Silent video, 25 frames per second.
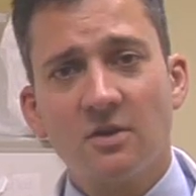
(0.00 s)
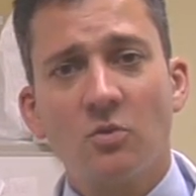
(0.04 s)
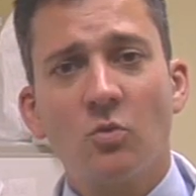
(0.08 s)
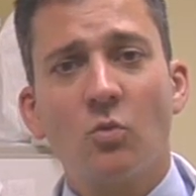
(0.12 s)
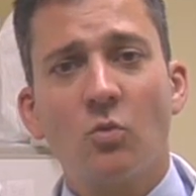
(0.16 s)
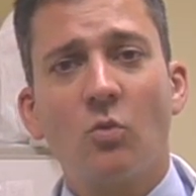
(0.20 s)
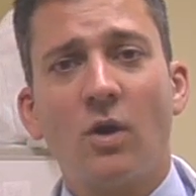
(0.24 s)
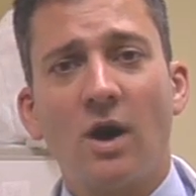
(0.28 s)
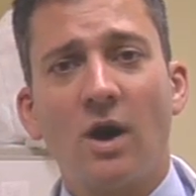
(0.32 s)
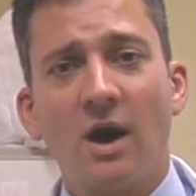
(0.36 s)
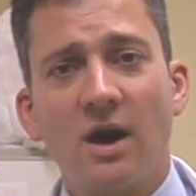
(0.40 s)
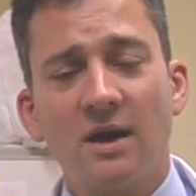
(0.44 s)

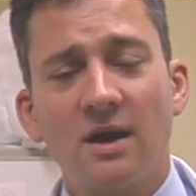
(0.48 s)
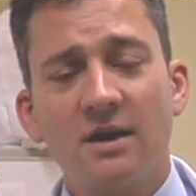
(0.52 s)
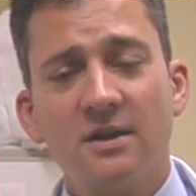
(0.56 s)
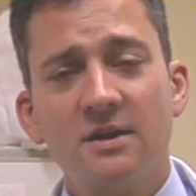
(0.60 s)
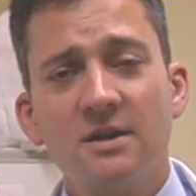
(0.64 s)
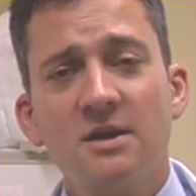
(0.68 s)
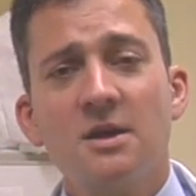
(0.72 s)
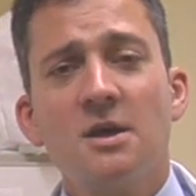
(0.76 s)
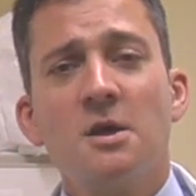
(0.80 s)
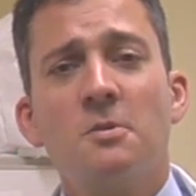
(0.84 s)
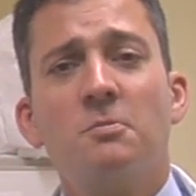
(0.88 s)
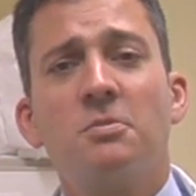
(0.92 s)
Why?
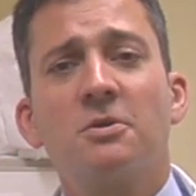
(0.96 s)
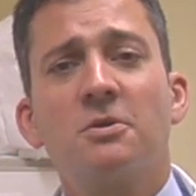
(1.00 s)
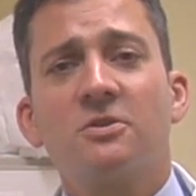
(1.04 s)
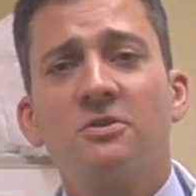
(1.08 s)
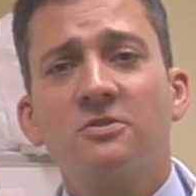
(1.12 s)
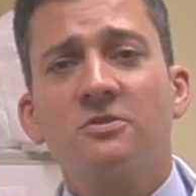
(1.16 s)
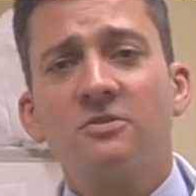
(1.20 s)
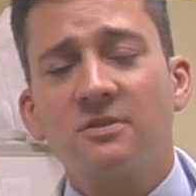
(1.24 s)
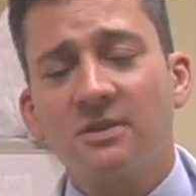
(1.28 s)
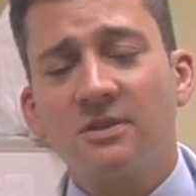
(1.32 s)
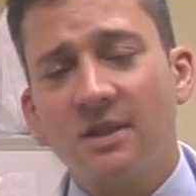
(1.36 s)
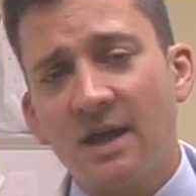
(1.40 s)

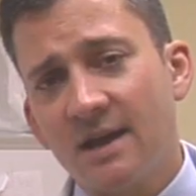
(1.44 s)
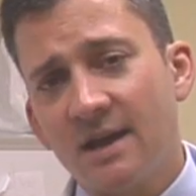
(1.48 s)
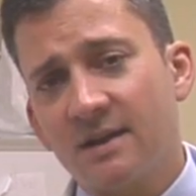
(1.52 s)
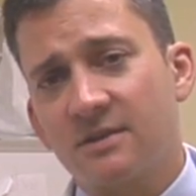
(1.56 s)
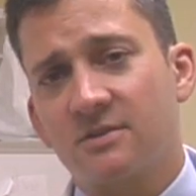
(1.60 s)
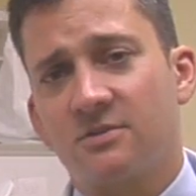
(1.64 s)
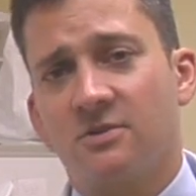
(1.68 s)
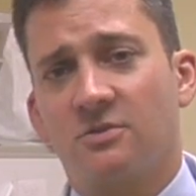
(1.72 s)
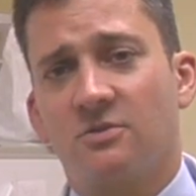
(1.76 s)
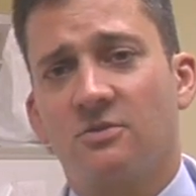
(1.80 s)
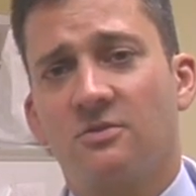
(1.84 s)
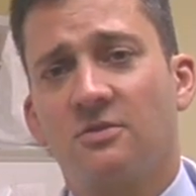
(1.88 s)
Because
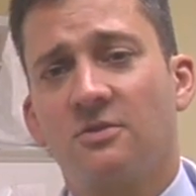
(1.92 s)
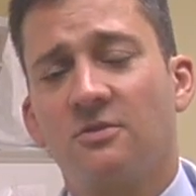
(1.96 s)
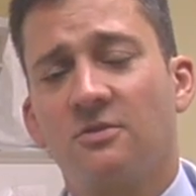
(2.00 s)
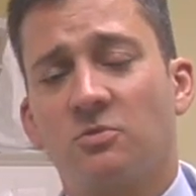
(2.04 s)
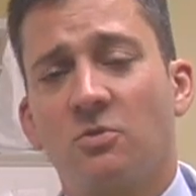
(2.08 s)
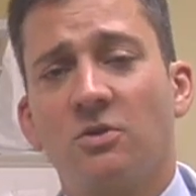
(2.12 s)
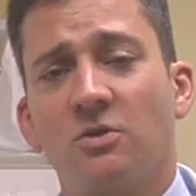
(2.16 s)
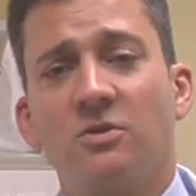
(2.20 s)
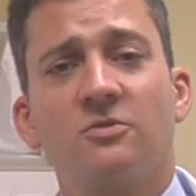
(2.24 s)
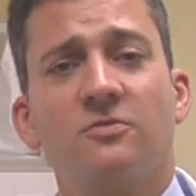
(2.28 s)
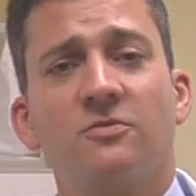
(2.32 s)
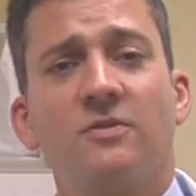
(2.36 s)
lactose is
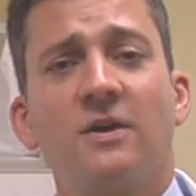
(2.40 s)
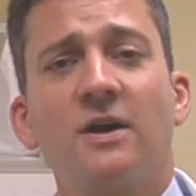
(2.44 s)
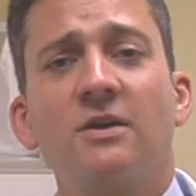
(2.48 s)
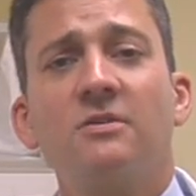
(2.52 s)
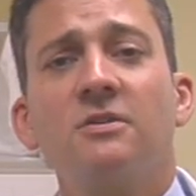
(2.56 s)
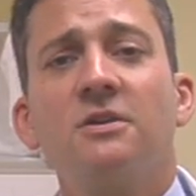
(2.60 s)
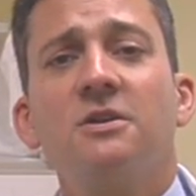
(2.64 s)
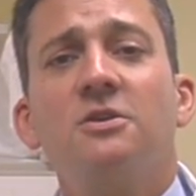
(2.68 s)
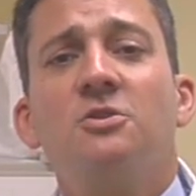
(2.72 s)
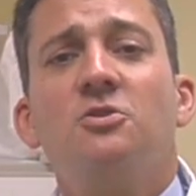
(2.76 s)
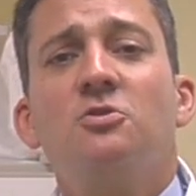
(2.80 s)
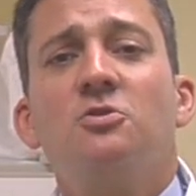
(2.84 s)
what's found
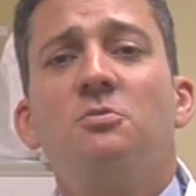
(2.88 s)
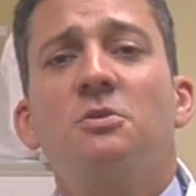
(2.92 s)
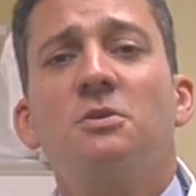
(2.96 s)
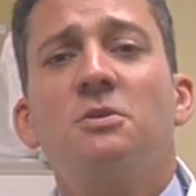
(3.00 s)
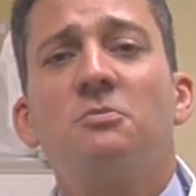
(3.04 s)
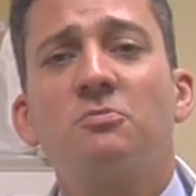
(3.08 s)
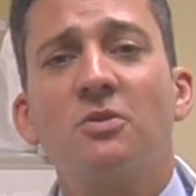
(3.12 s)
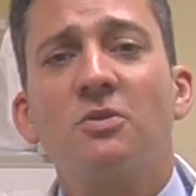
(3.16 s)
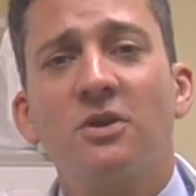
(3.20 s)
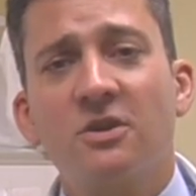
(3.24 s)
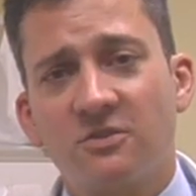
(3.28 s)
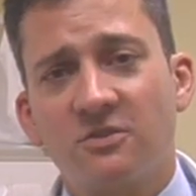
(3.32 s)
in
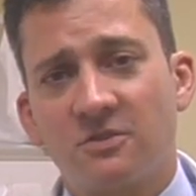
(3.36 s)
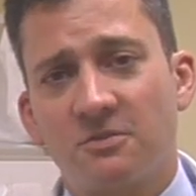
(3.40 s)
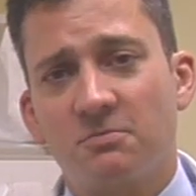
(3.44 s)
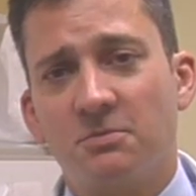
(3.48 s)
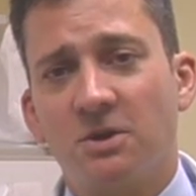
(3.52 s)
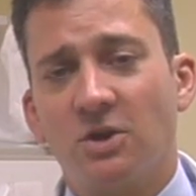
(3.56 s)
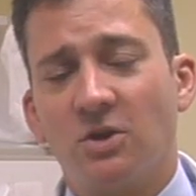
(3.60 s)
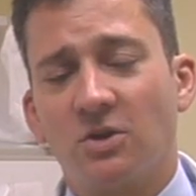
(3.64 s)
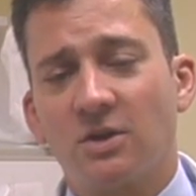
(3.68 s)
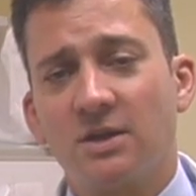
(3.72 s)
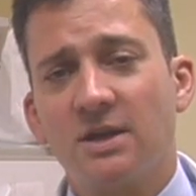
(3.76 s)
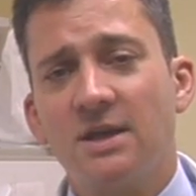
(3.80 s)
human breast
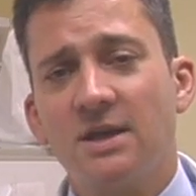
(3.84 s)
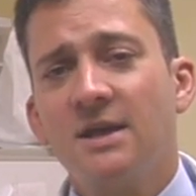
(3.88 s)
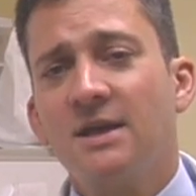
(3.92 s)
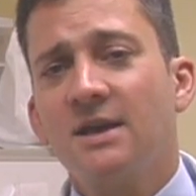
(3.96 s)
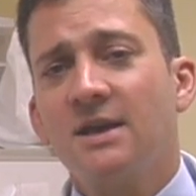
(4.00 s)
milk,